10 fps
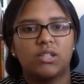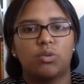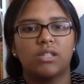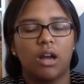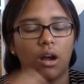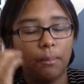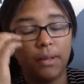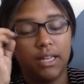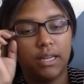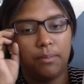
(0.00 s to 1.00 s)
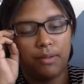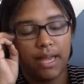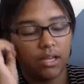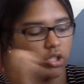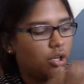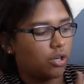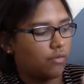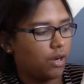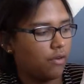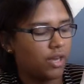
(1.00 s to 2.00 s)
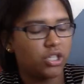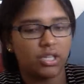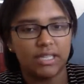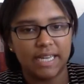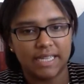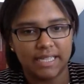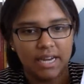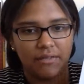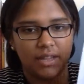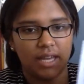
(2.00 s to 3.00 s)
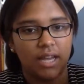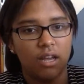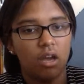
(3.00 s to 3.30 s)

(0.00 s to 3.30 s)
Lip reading: so it's completely blank, so you could rearrange the dates and everything.